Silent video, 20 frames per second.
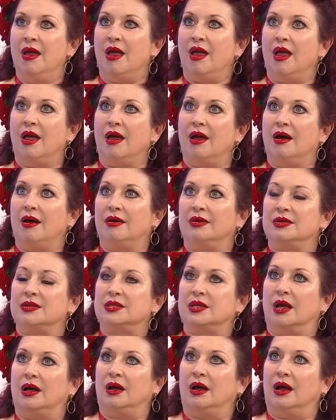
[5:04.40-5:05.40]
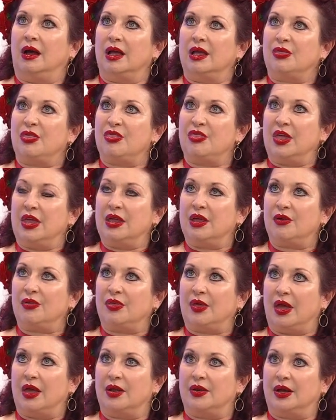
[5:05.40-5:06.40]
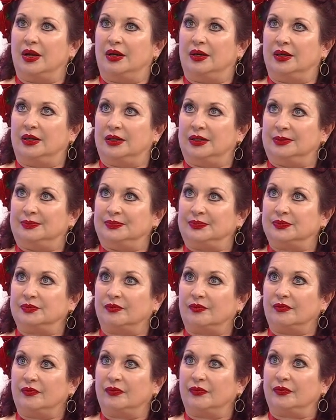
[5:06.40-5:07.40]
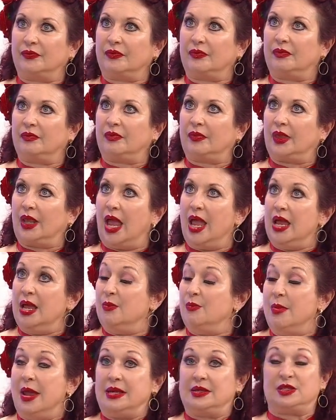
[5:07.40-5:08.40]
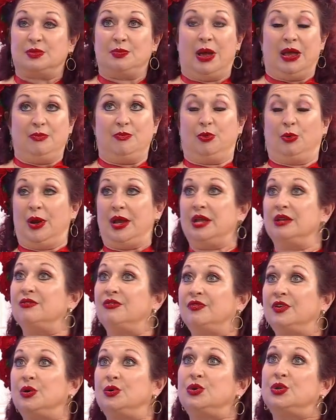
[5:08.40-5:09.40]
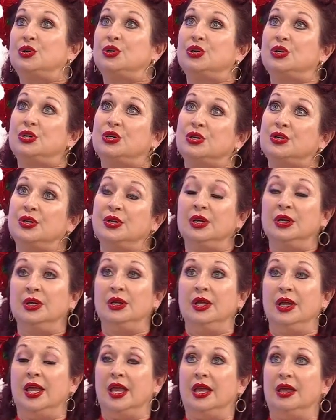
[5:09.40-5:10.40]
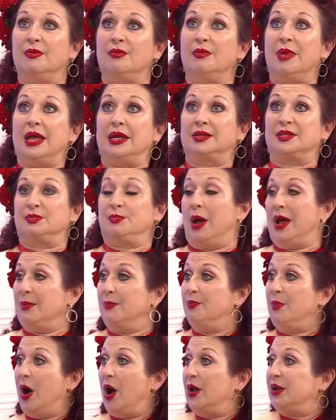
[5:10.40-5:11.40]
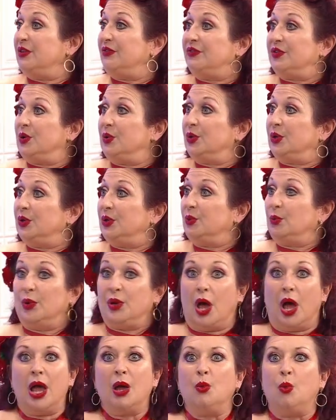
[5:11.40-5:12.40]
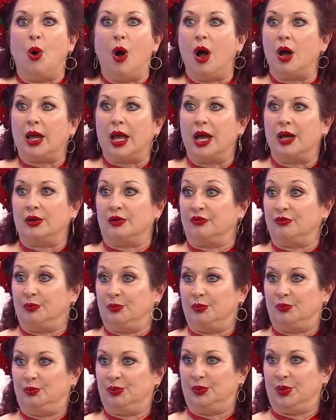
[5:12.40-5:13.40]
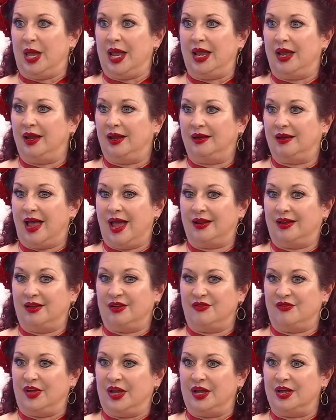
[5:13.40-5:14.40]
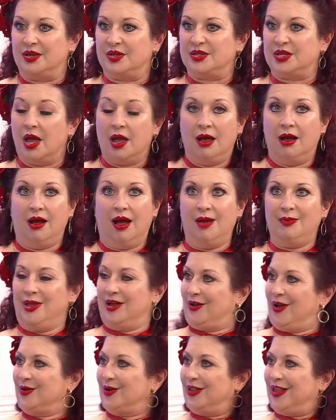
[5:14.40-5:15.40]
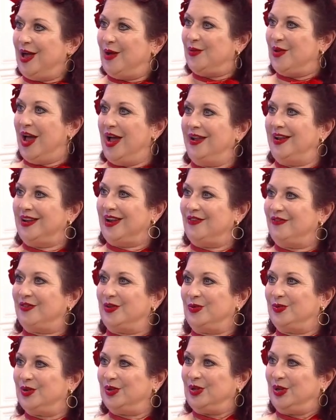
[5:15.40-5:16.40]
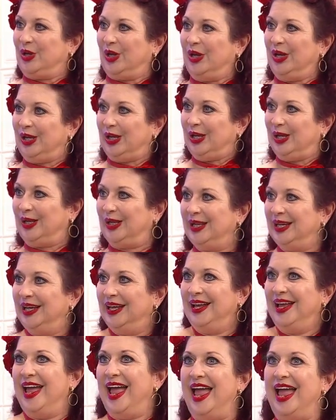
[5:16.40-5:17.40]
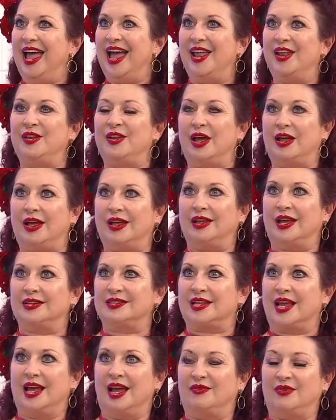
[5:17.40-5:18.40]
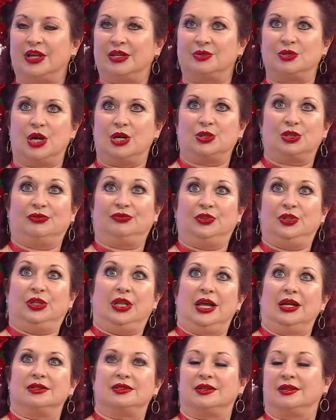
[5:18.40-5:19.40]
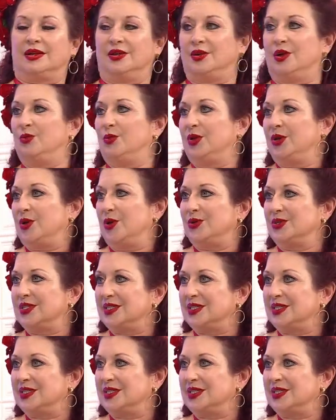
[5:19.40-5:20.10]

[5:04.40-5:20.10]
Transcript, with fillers: And I think that um, it makes my brain feel good. It makes my body feel good. When I walk out of playing at an event, I'm like on cloud nine and I feel really good. Uh -huh. And I guess I have like Dr. Footlights, like I don't want to go to